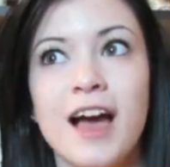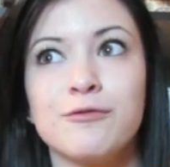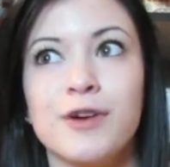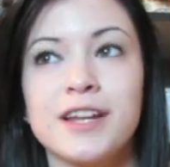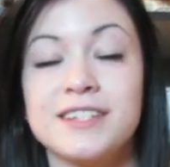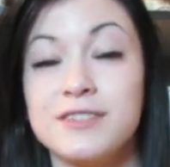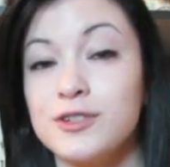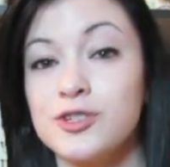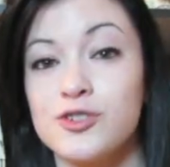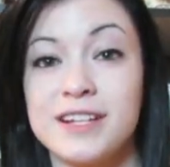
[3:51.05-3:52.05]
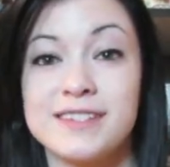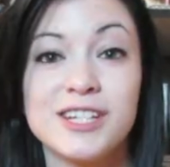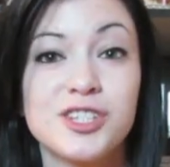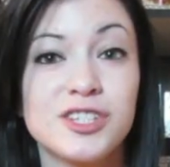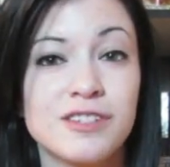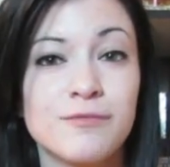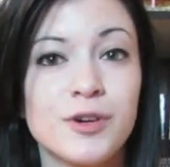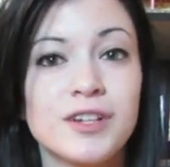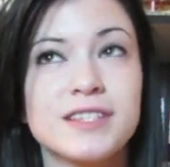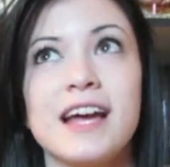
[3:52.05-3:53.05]
I've read different translations of
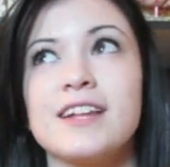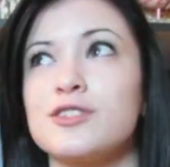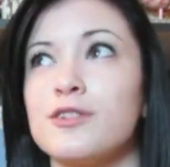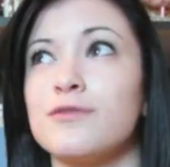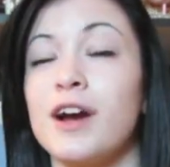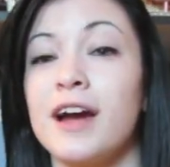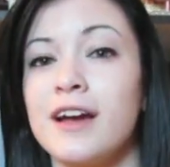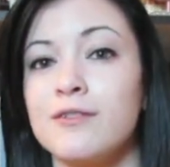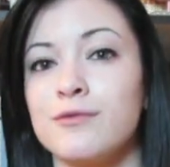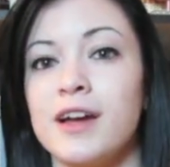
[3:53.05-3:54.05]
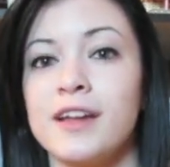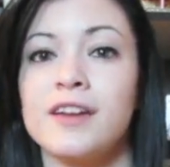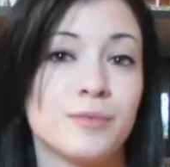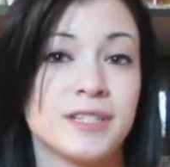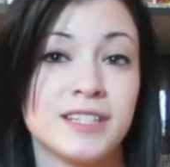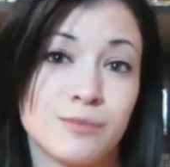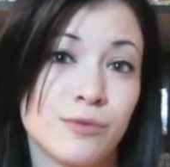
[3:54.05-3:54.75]
books and so far I've read Le Petit